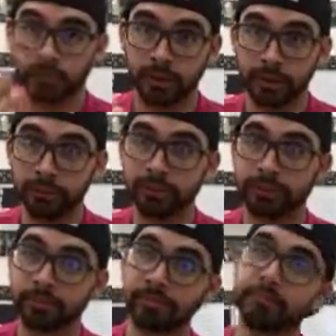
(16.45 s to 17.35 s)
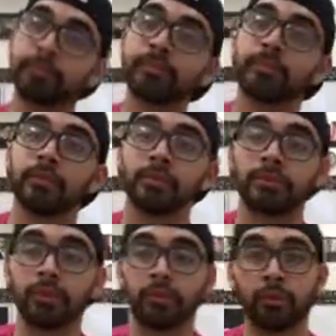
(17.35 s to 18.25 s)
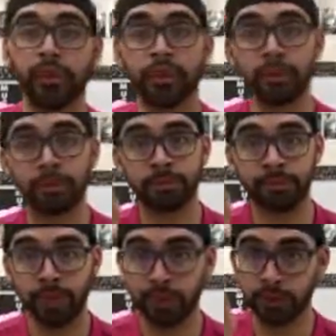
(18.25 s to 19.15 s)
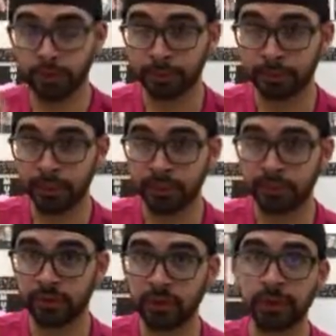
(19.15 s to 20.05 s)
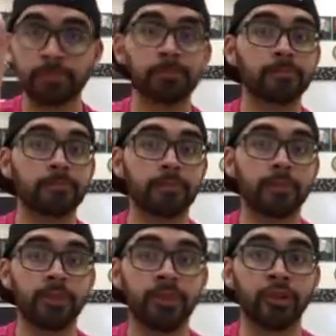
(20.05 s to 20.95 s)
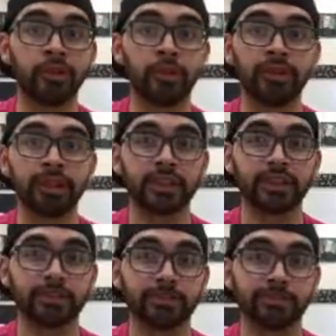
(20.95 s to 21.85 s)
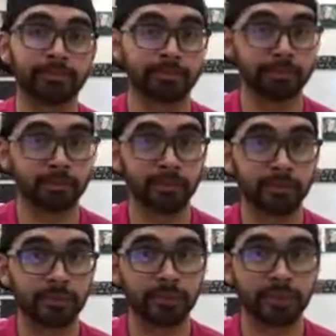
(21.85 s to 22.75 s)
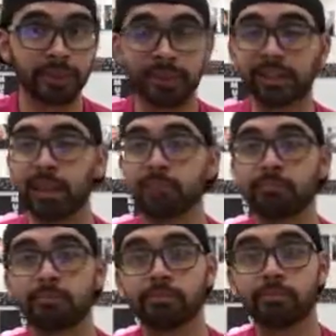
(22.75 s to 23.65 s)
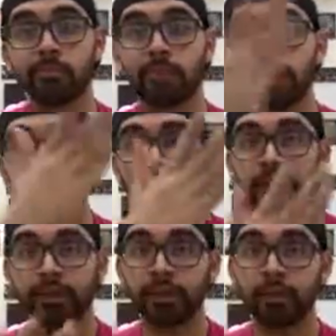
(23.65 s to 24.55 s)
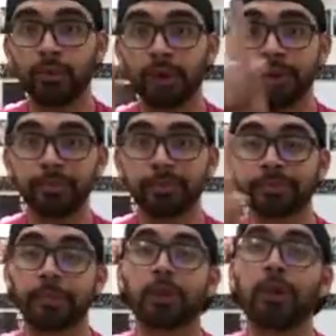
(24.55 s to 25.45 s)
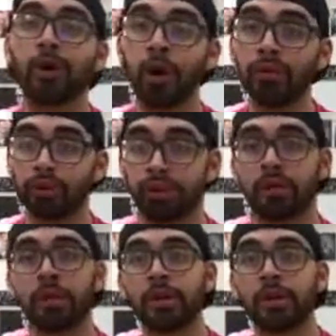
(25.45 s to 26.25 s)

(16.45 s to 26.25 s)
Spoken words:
Some. Where you take your index finger and you move it like this, side to side. Somewhere, over.